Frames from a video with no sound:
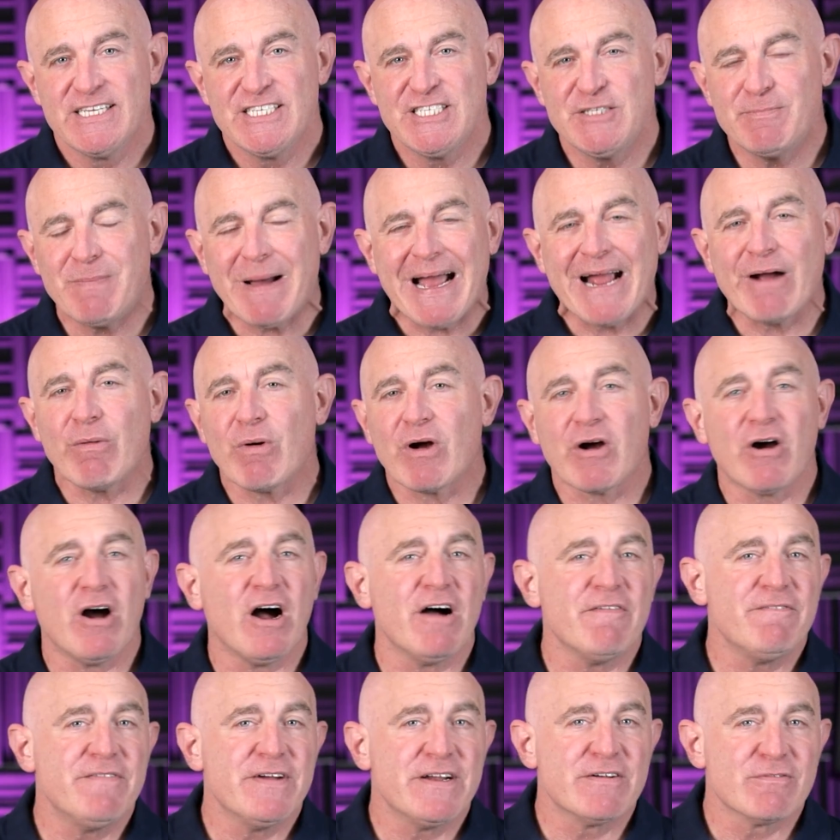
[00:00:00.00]
Spyware
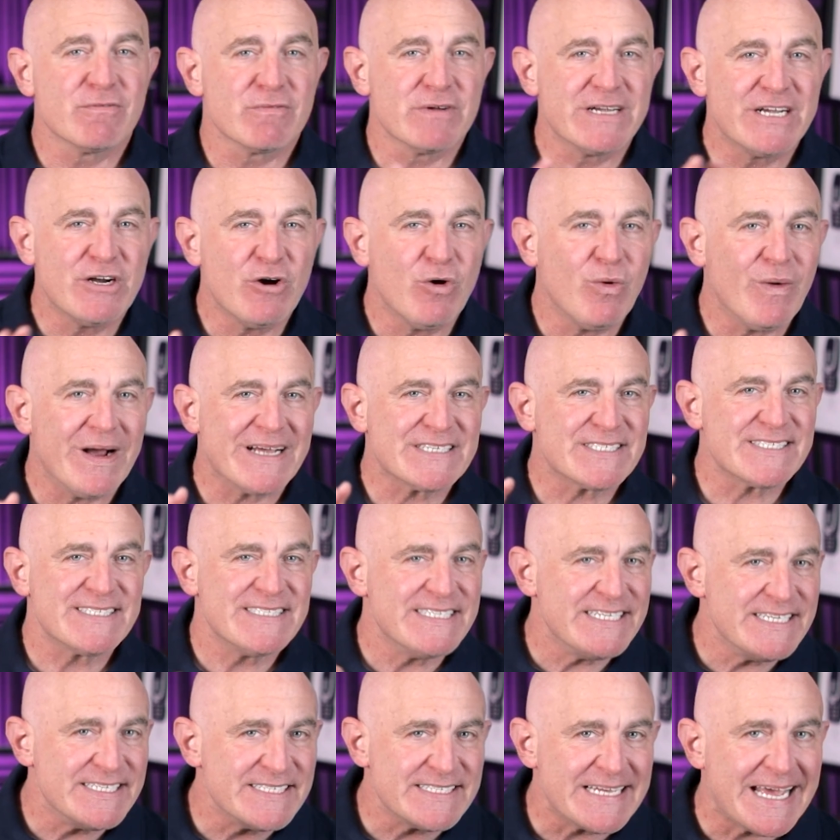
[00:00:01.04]
often requests
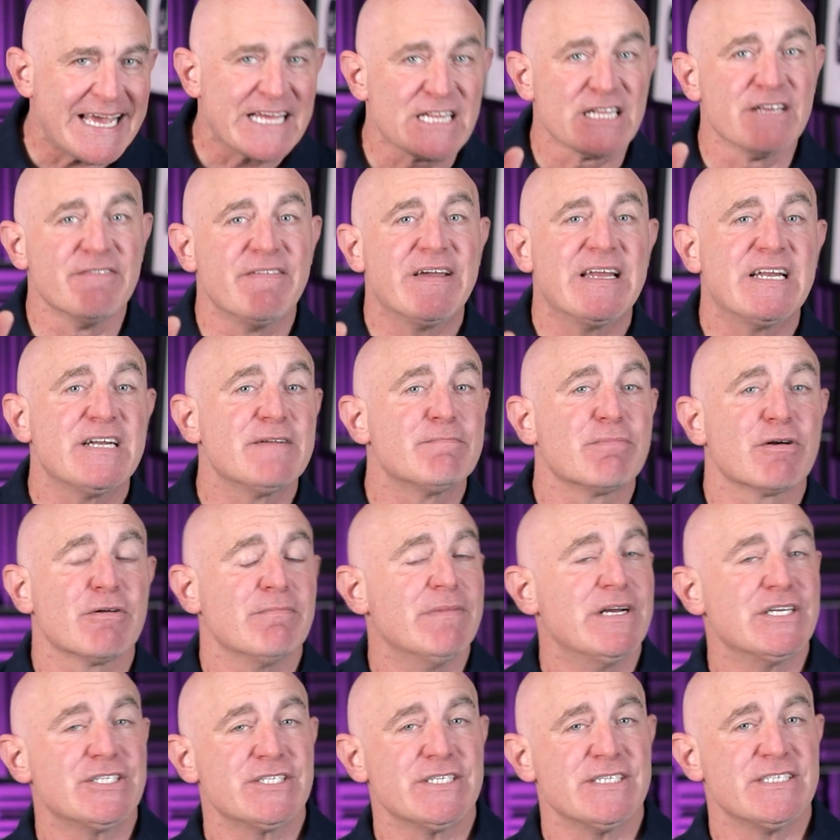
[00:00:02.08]
these elevated
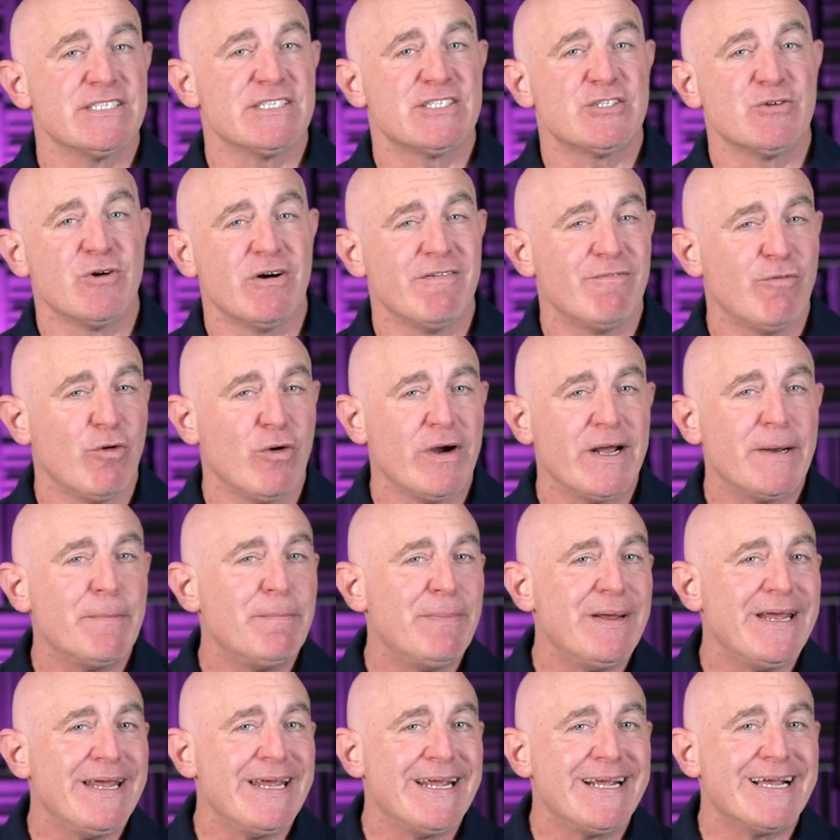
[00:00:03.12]
permissions to
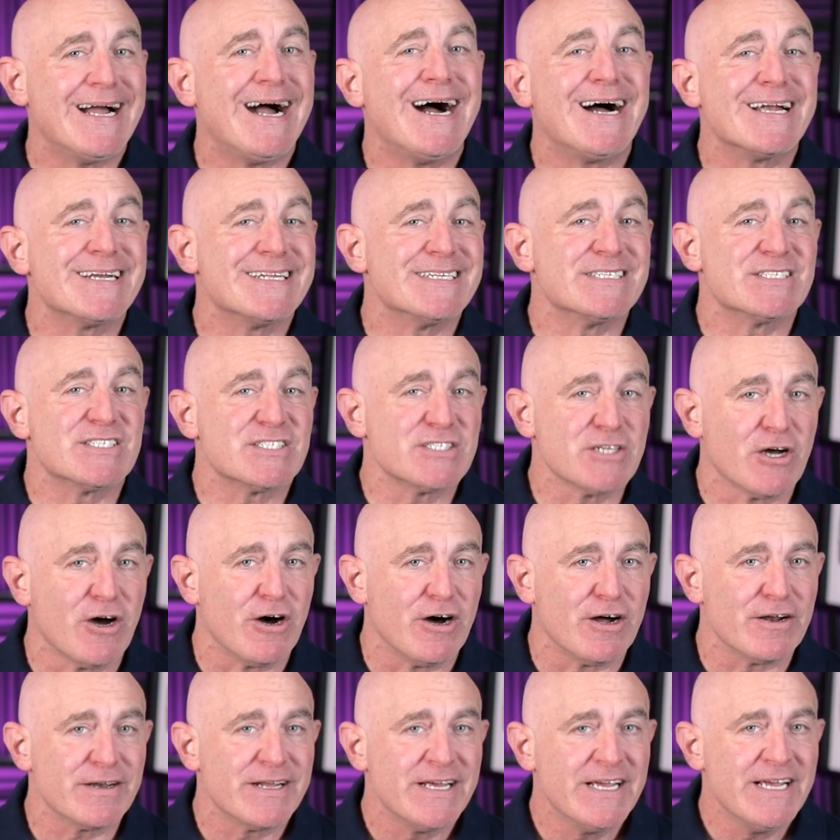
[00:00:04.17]
avoid being
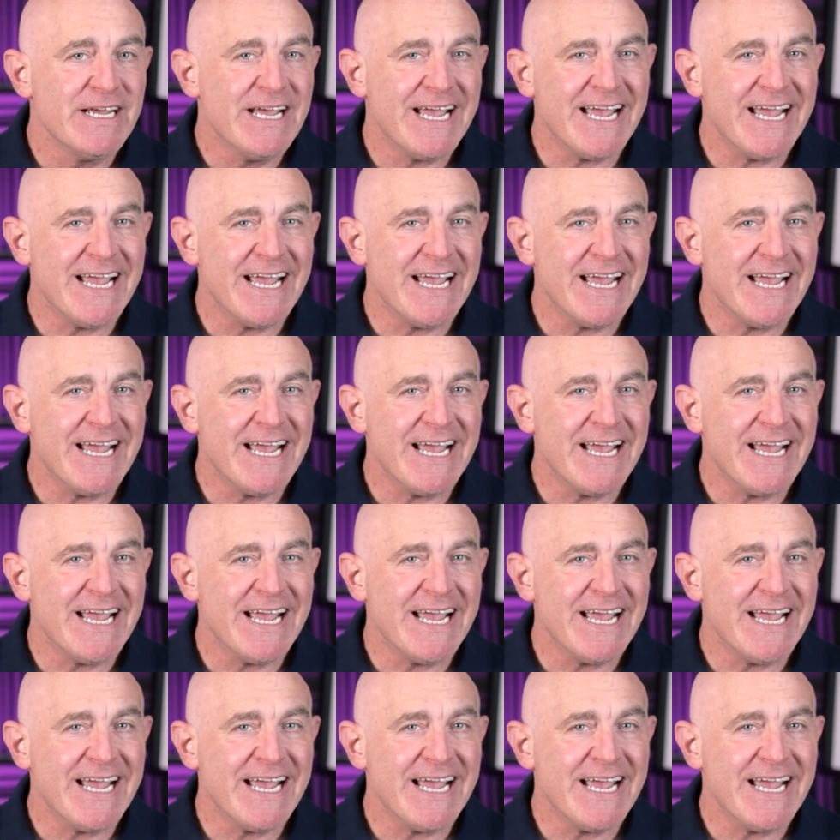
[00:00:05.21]
uninstalled